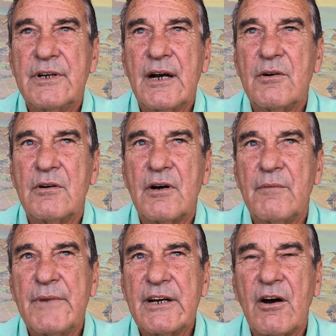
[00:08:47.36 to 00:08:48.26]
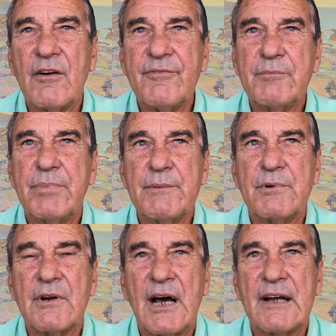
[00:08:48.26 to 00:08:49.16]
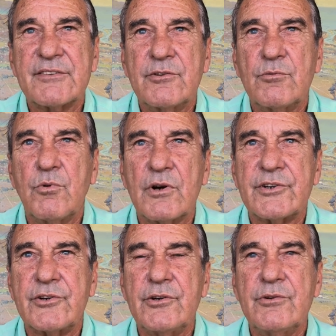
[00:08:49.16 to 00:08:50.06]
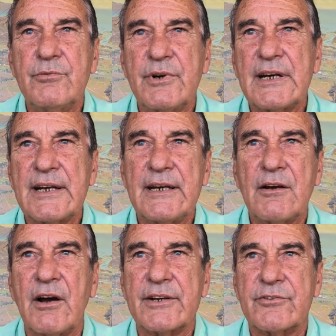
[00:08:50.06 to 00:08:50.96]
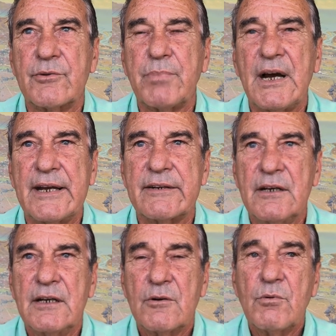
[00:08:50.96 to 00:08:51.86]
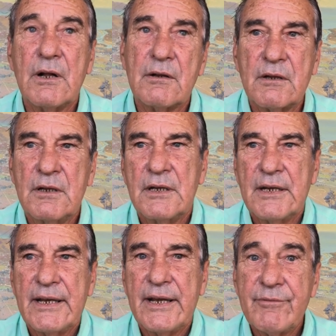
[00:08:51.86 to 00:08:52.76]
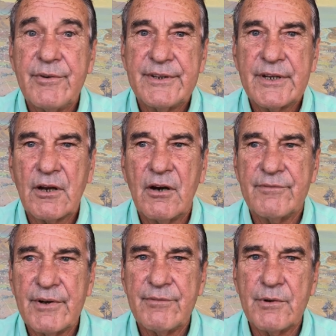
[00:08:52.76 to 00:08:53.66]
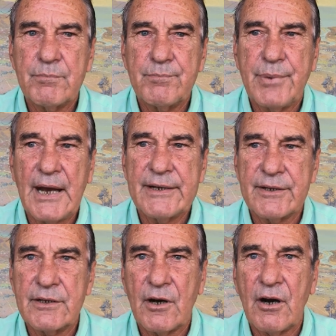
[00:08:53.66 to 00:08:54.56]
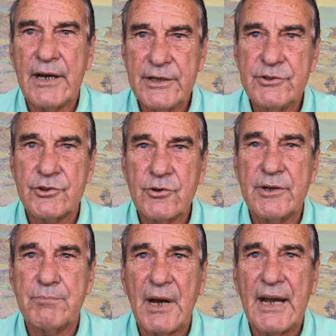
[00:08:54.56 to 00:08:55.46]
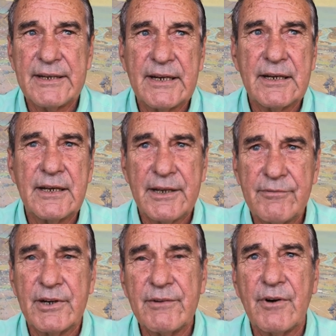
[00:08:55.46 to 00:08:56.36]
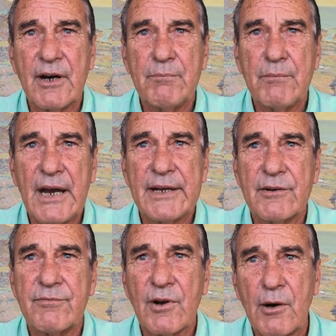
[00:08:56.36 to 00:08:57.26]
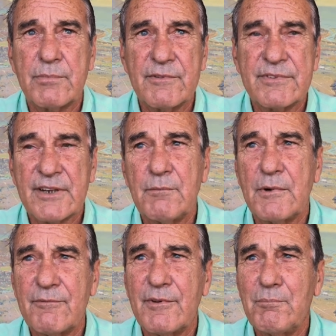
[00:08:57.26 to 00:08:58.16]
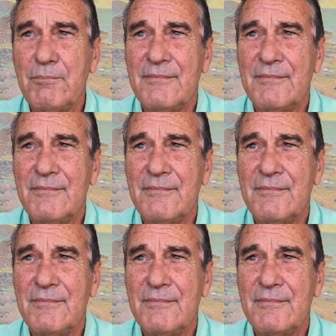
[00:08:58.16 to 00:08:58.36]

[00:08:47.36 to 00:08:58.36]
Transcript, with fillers: know, I mean, often people ask you, what do you really like to paint? Well, Everything I've ever painted, I enjoyed painting, even if I made a flop of some of them.